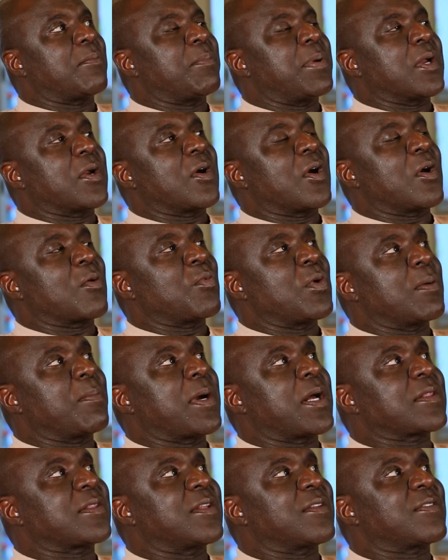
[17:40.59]
Big Herc, what
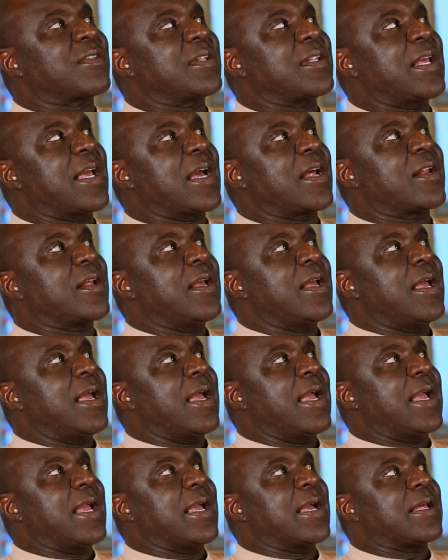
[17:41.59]
about this and that?
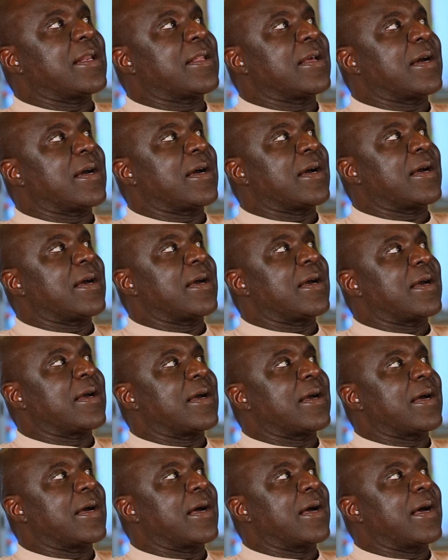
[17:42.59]
And
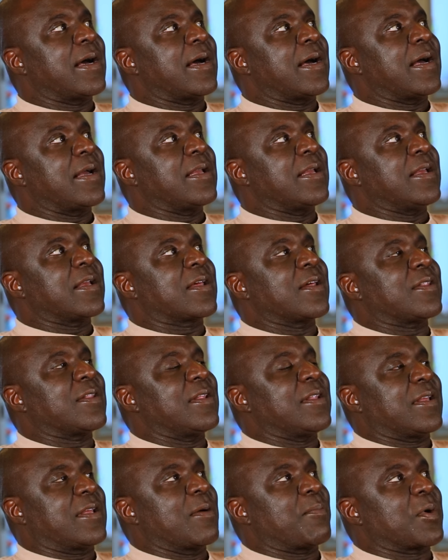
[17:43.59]
because
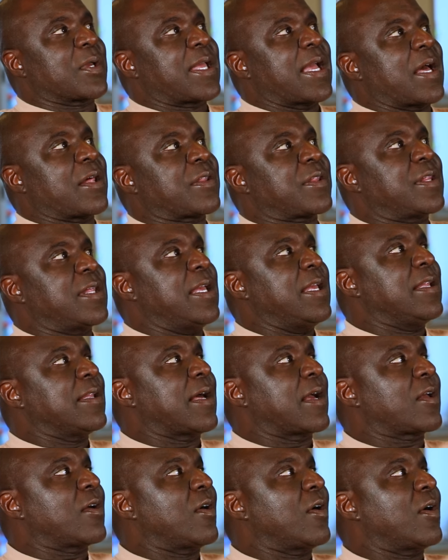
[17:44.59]
a couple cats seen
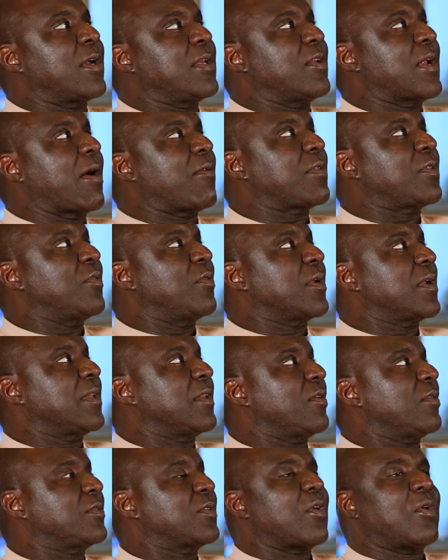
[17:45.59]
like, oh, you know, I was doing a
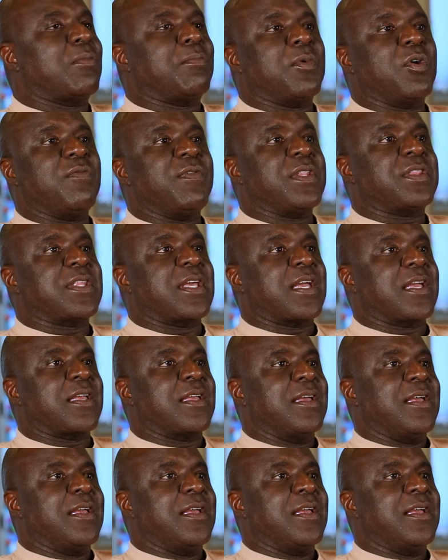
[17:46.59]
little dope movie thing.